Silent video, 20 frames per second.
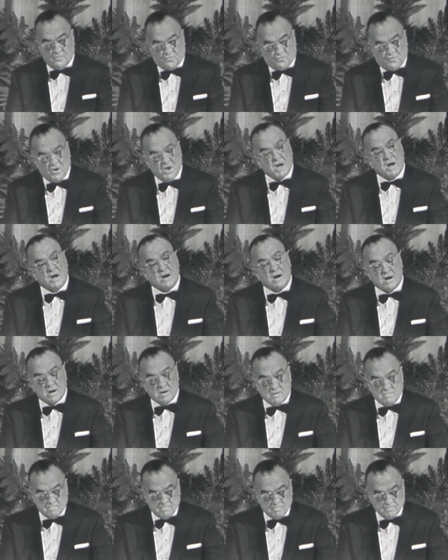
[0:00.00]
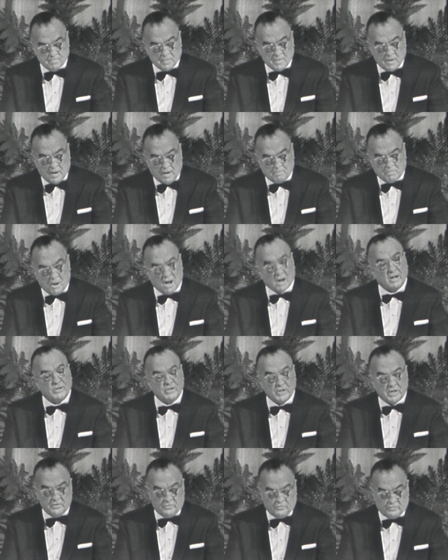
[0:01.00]
Fear,
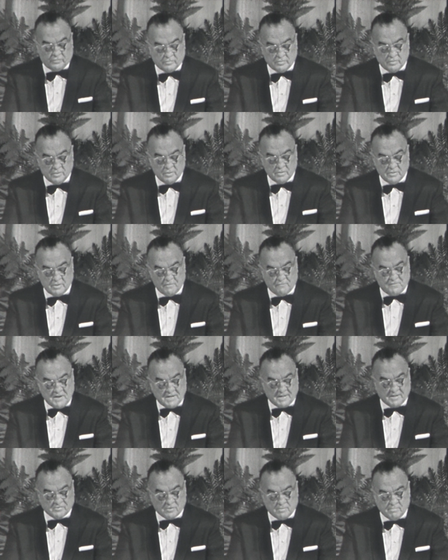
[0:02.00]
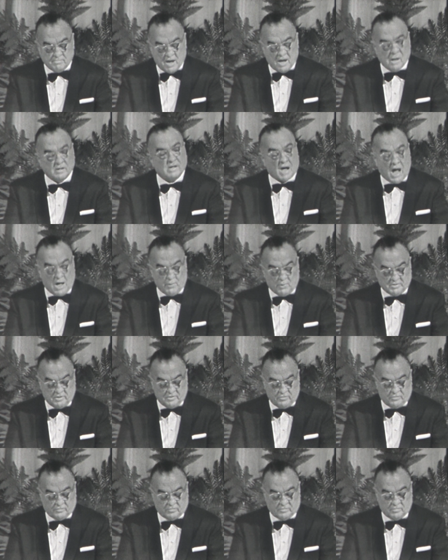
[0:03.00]
apologies, defeatism, and cowardice
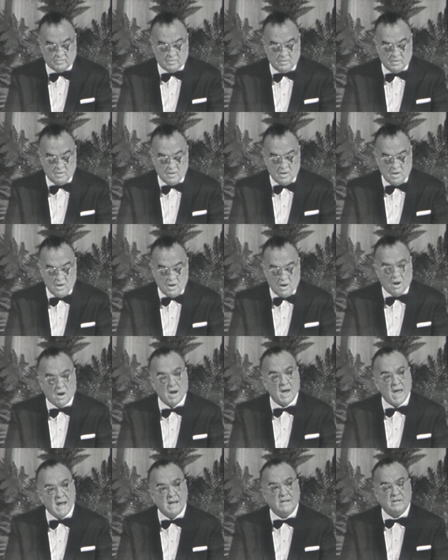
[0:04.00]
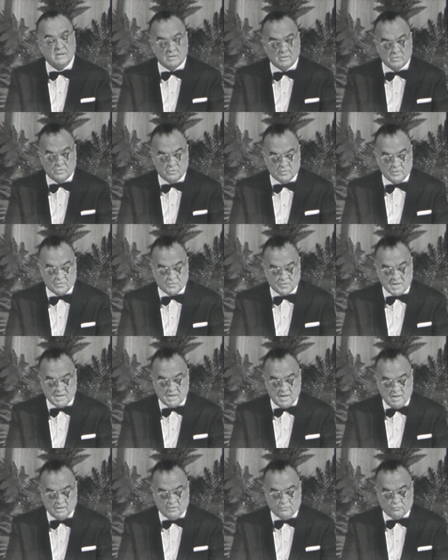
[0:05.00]
are alien to the
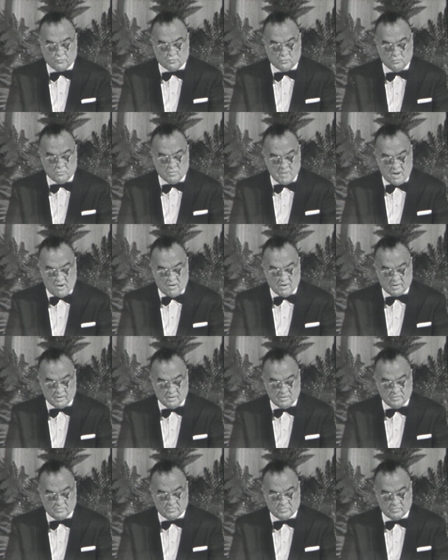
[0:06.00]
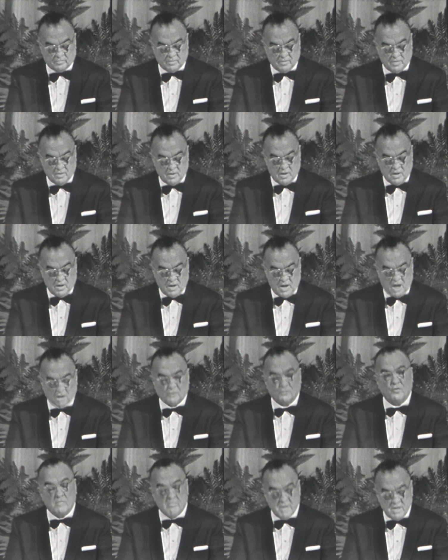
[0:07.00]
thinking of true Americans. As
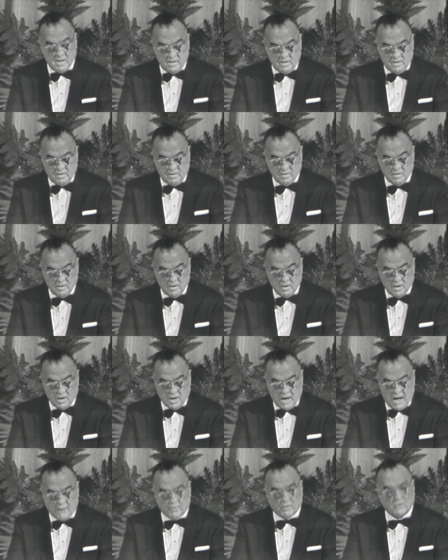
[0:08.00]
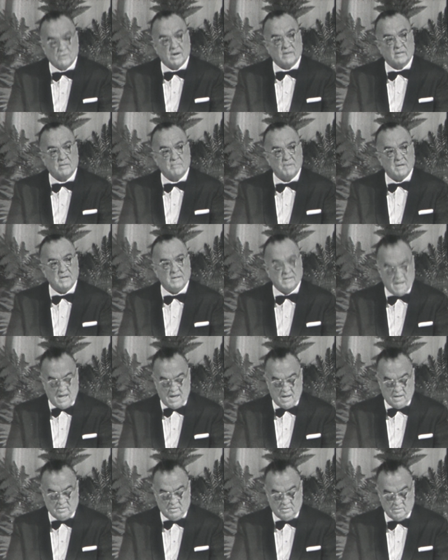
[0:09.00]
for me, I would rather be
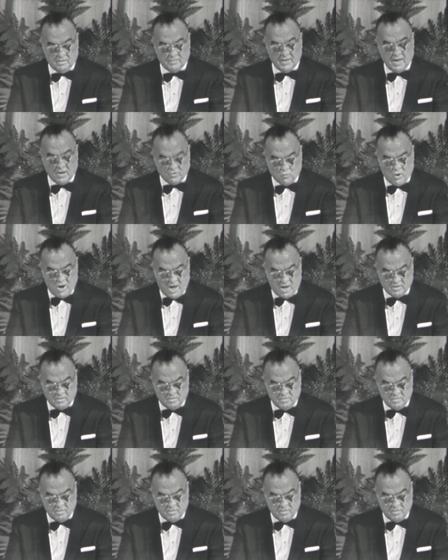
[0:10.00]
dead than red.